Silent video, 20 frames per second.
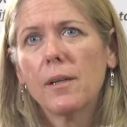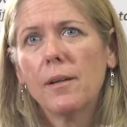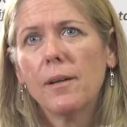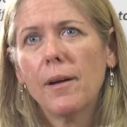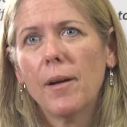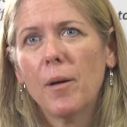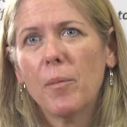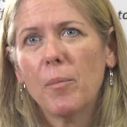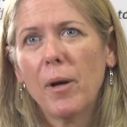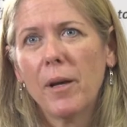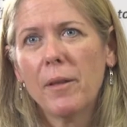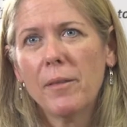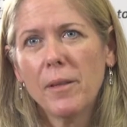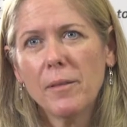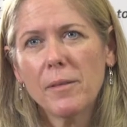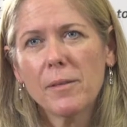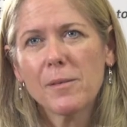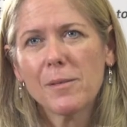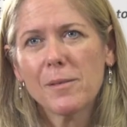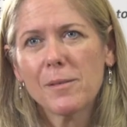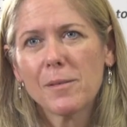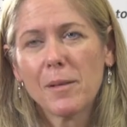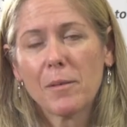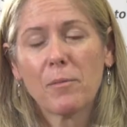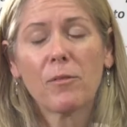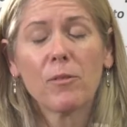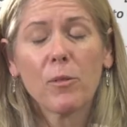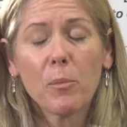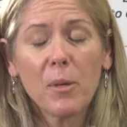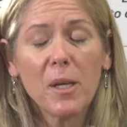I think this is,
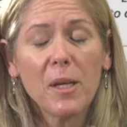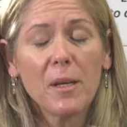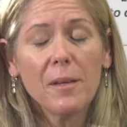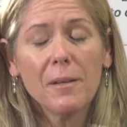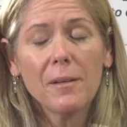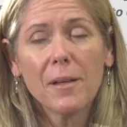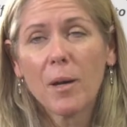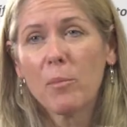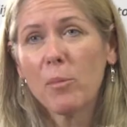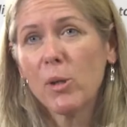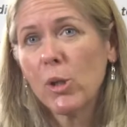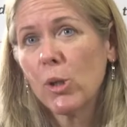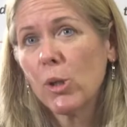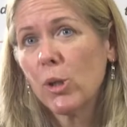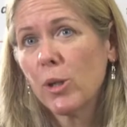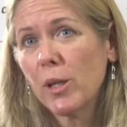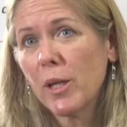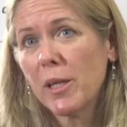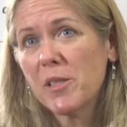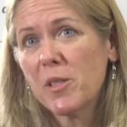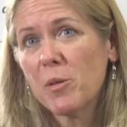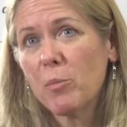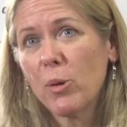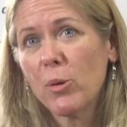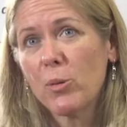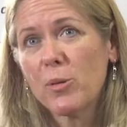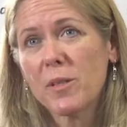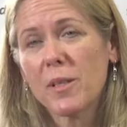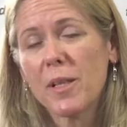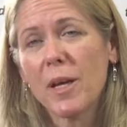for me, I'm a nerd, I
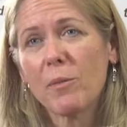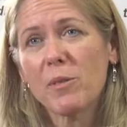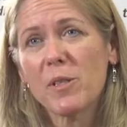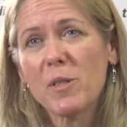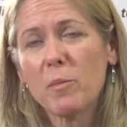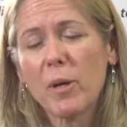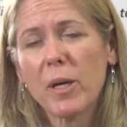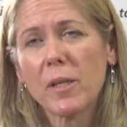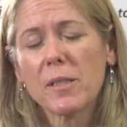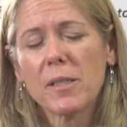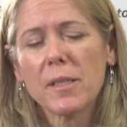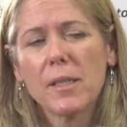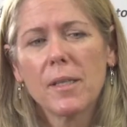suppose, in that respect.